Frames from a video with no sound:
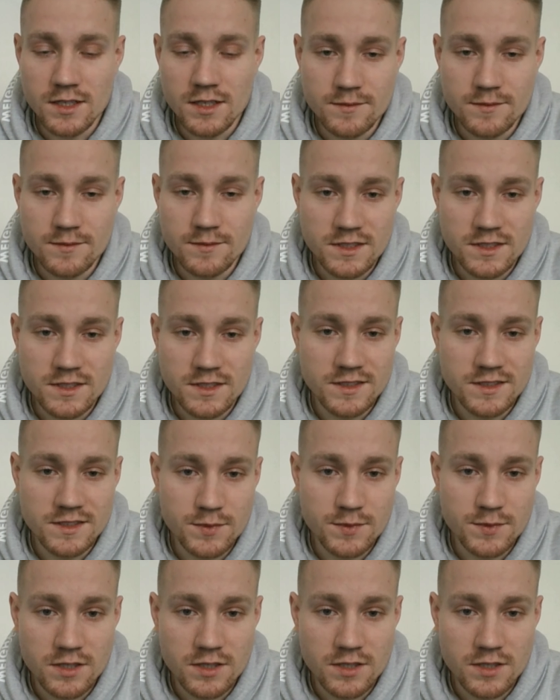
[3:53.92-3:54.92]
This is
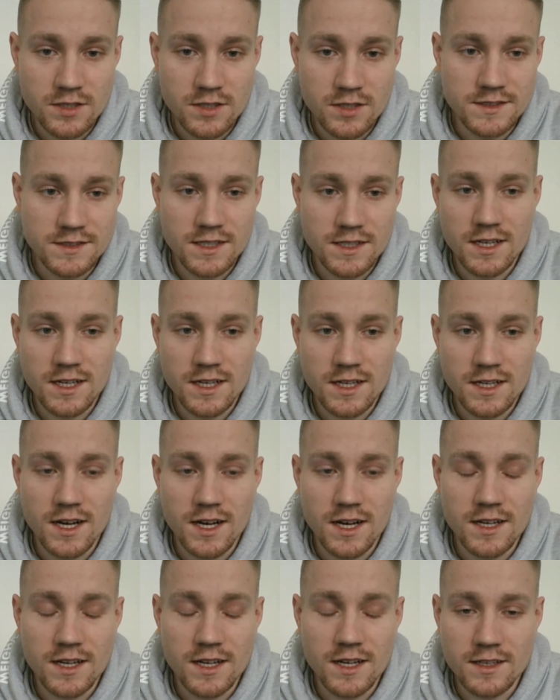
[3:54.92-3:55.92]
because
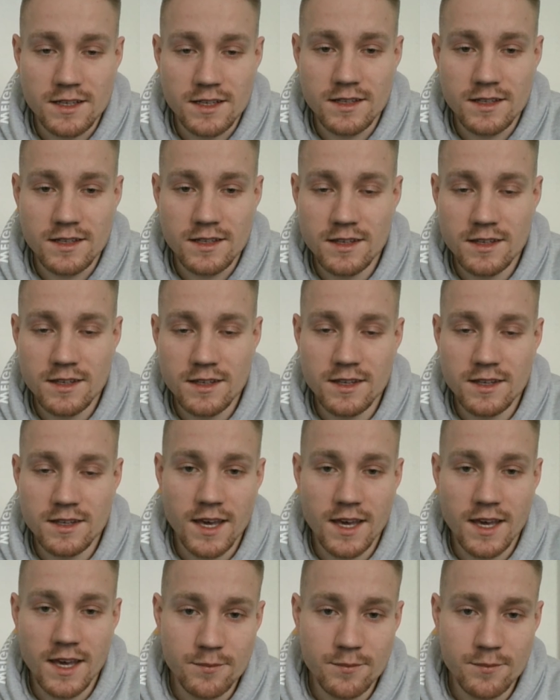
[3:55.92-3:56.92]
I
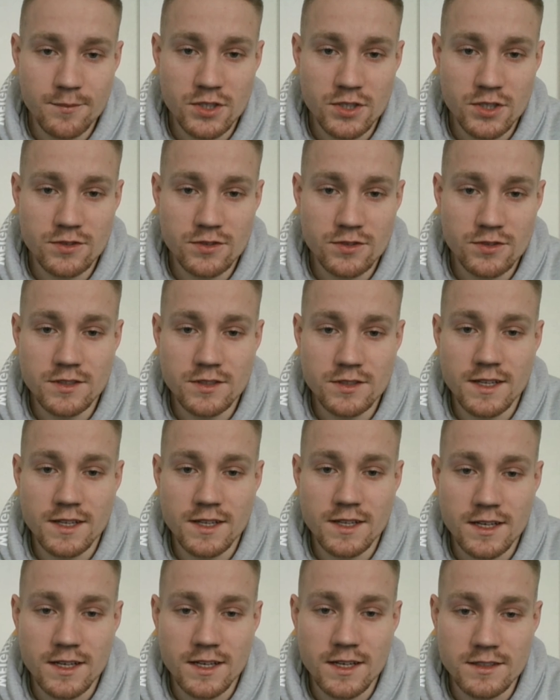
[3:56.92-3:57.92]
can't be sure
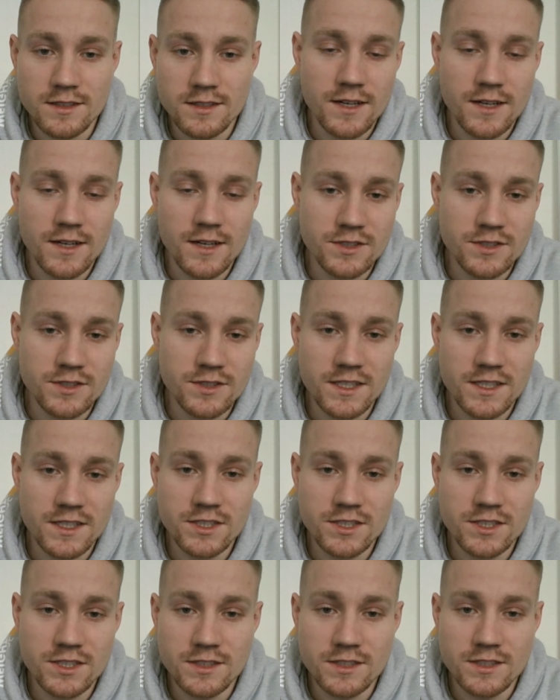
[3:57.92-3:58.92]
that in every
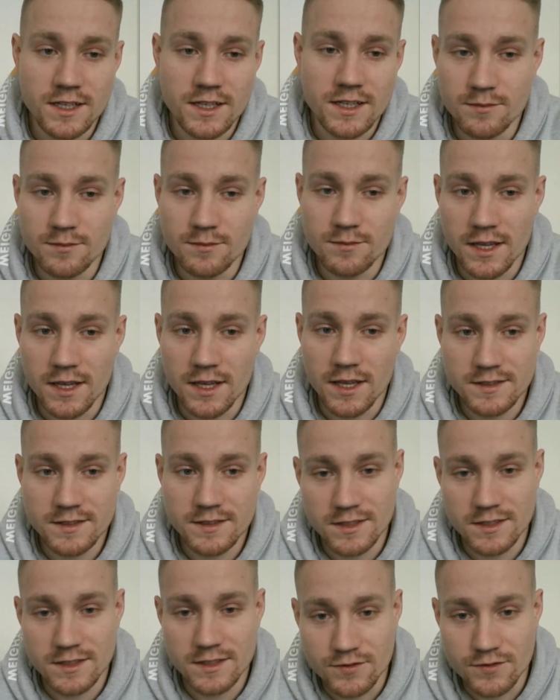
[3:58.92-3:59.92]
session I can make
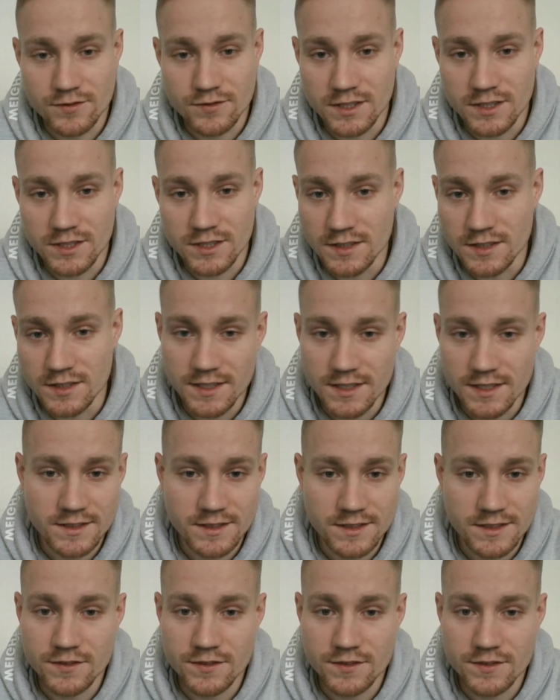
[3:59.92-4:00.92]
sets of three, sets
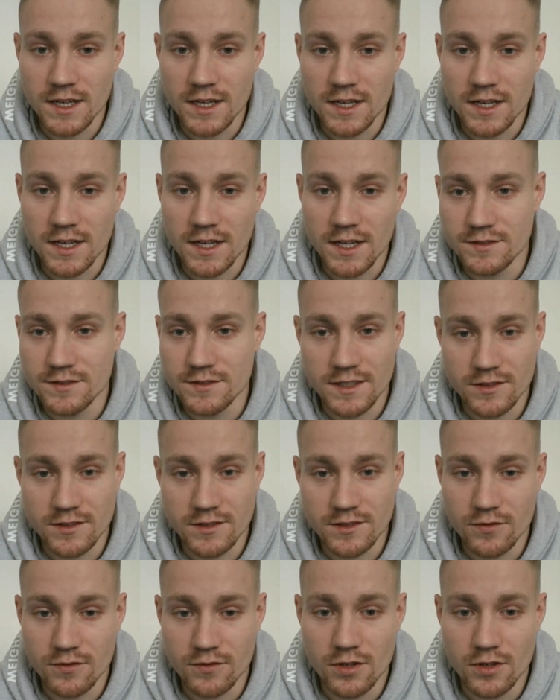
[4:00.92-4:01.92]
of five, sets of
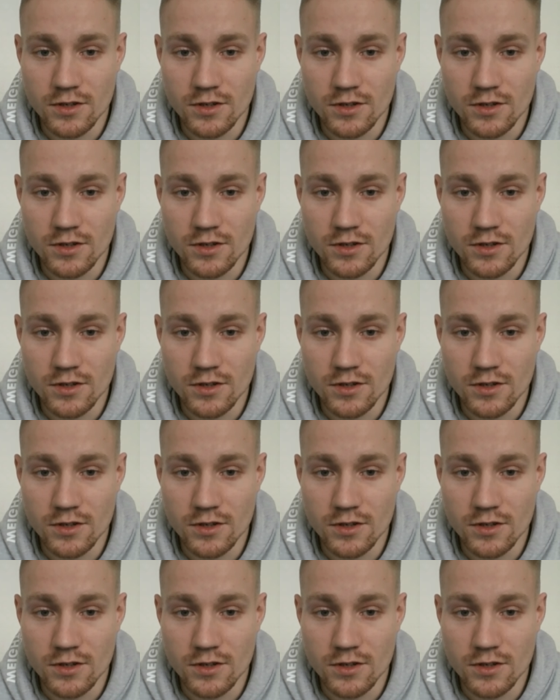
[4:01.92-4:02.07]
four,